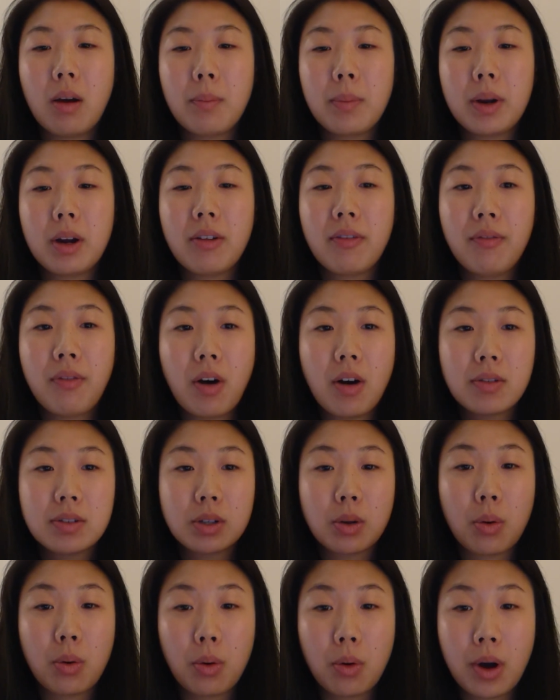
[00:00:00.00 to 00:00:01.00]
It involves
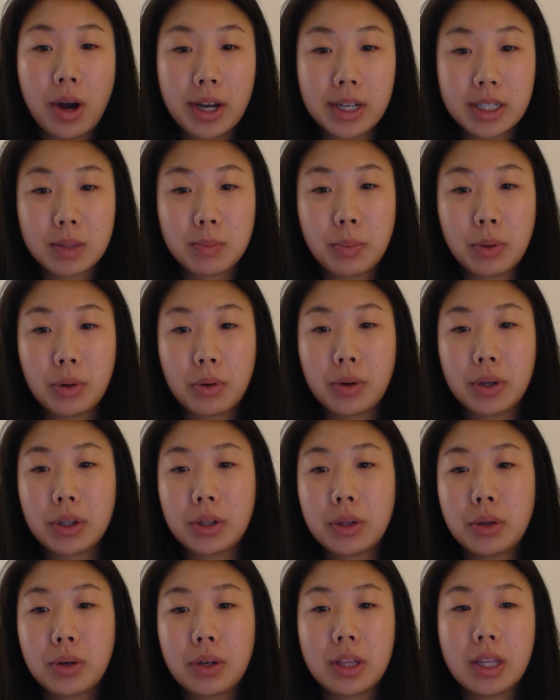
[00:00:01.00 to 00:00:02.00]
the whole hospital,
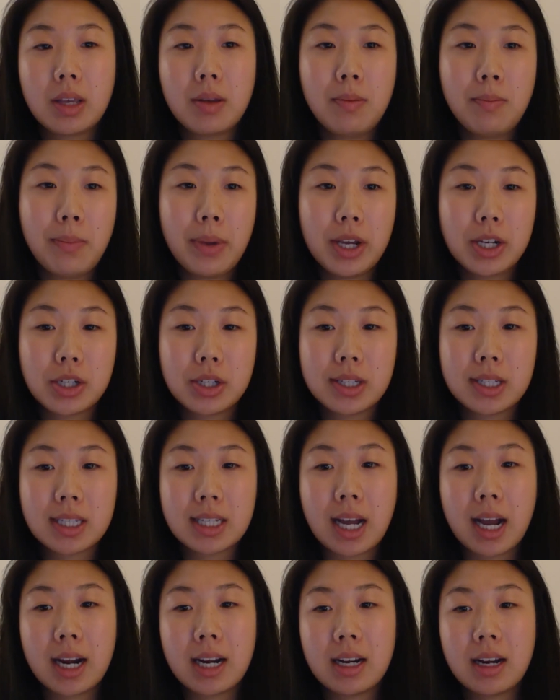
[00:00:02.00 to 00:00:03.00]
including the inpatient
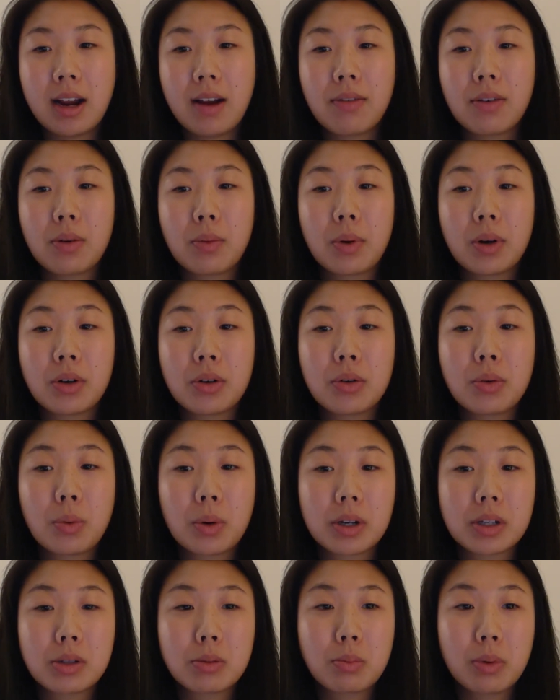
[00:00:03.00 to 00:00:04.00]
side and everyone who
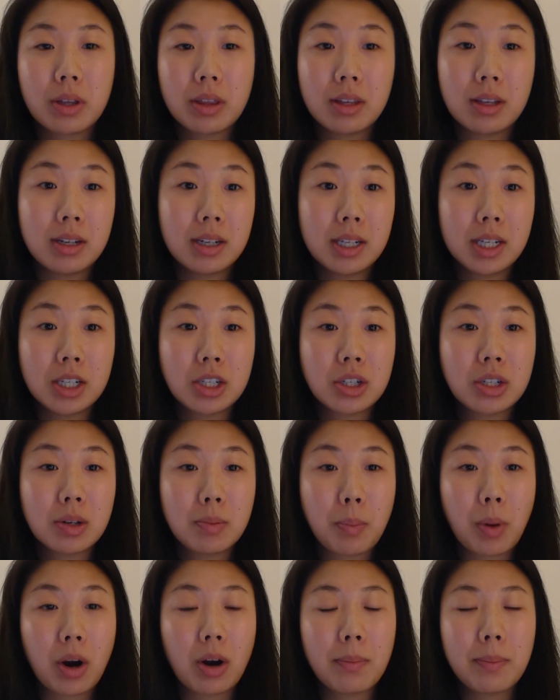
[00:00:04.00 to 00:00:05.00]
works within each
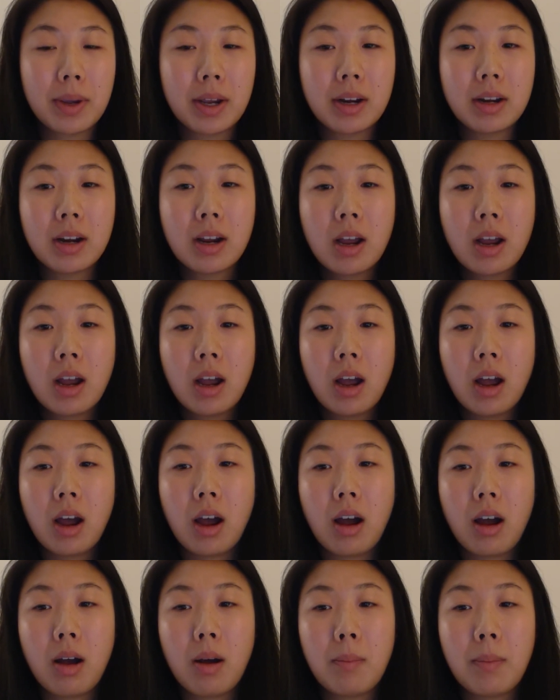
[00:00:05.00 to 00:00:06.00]
department.
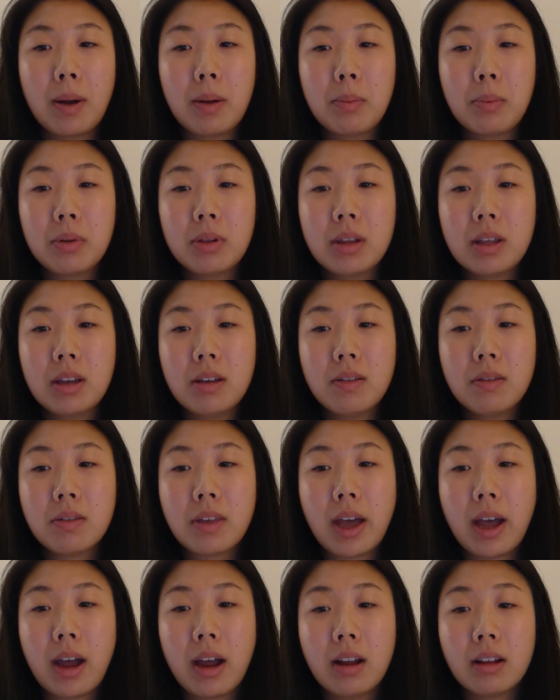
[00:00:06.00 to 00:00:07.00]
I believe
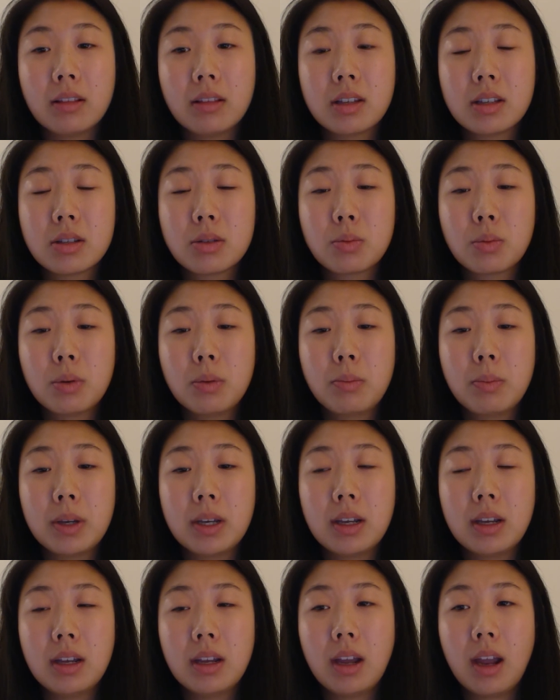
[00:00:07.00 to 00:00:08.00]
that this would
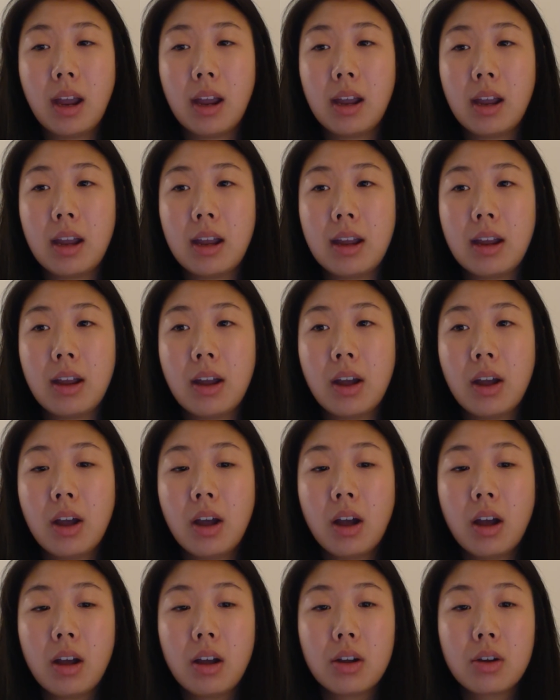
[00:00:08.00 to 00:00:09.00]
be a
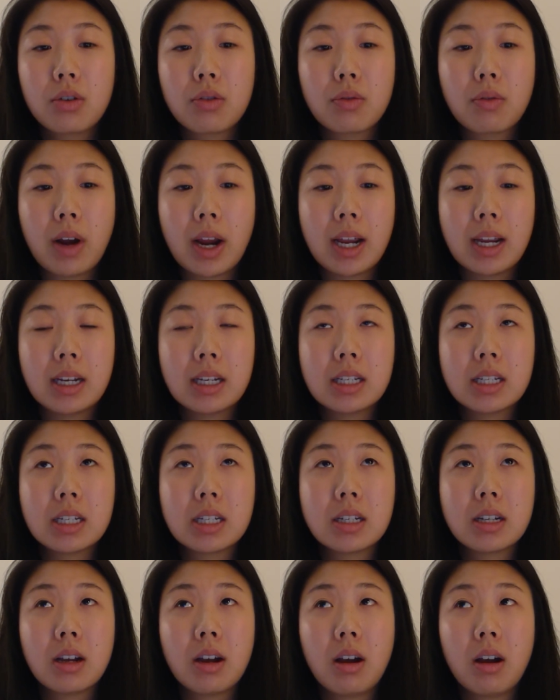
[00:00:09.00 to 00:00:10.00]

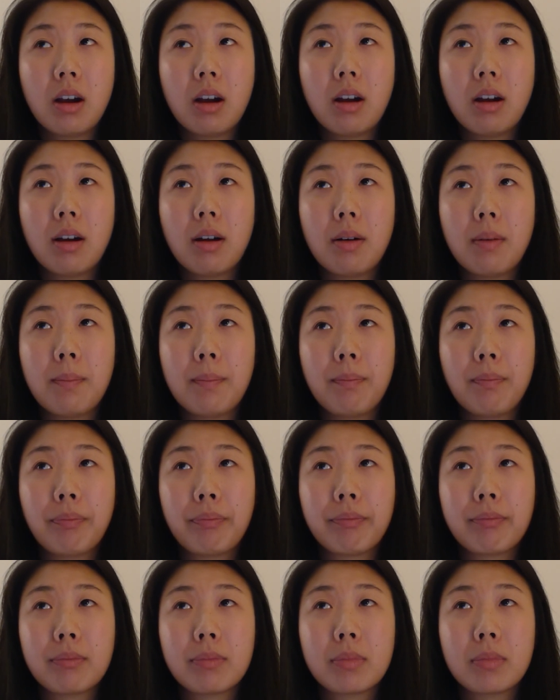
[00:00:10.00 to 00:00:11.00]
great
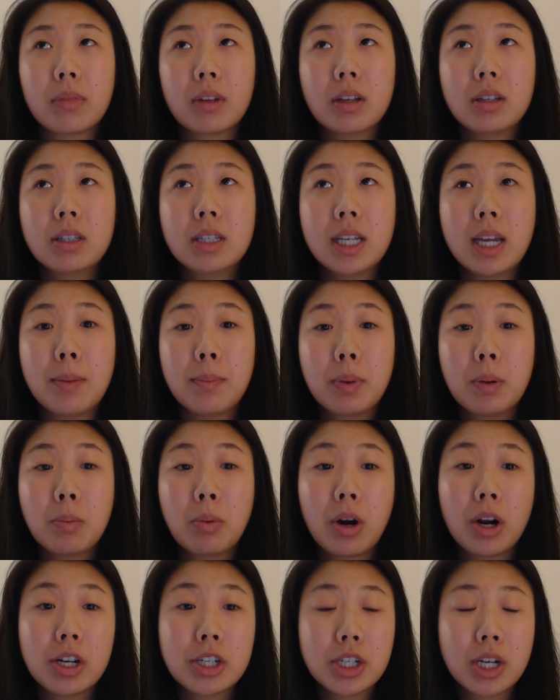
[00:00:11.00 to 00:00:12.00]
DMP
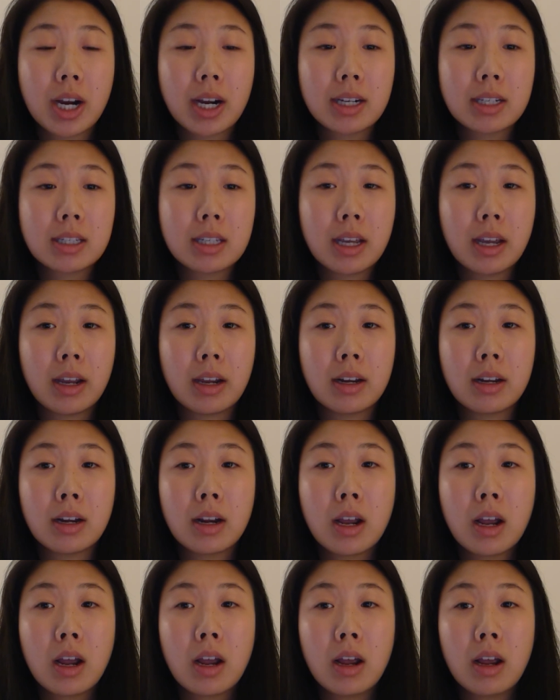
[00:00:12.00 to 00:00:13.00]
project, and
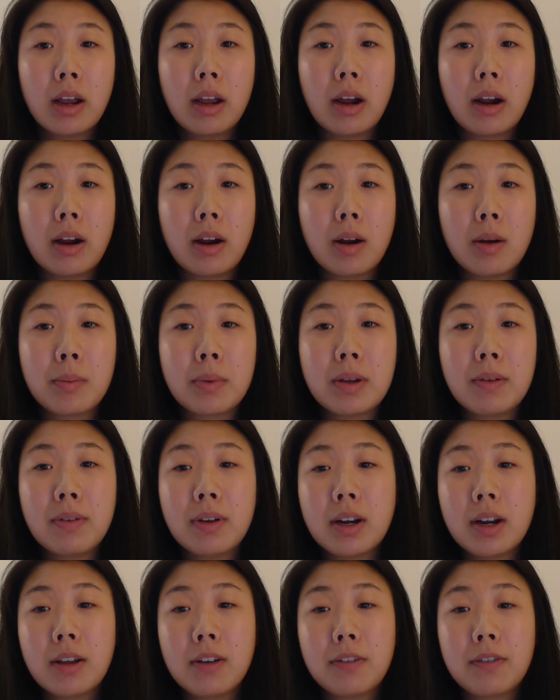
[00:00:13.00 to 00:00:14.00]

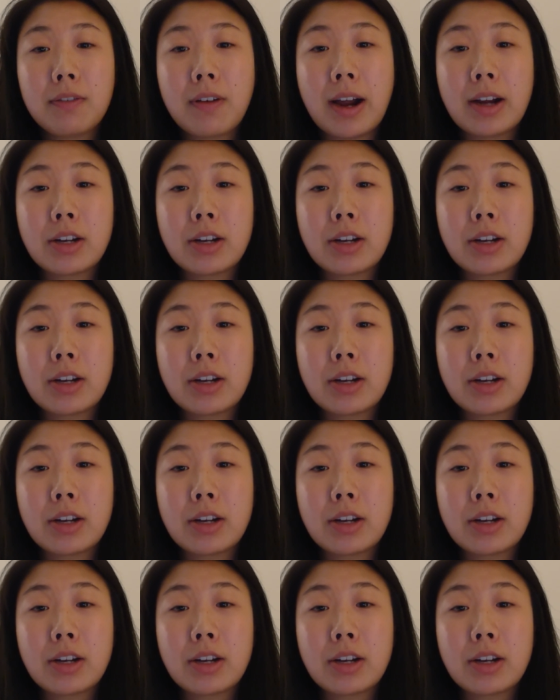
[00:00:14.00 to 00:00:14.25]
even if